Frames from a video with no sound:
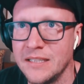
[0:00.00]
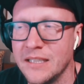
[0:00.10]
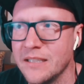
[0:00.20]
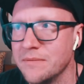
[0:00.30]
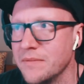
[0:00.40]

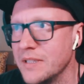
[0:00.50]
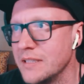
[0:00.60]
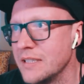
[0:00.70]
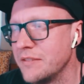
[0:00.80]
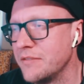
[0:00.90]
Yeah,
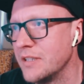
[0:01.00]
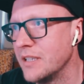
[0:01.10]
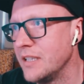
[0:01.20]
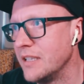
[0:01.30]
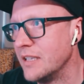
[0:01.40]

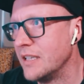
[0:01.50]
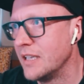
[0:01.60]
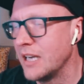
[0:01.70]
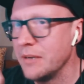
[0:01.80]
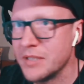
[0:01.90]
definitely.
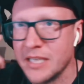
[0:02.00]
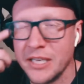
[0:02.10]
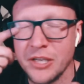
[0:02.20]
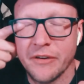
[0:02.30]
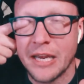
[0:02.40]
I was saying to you,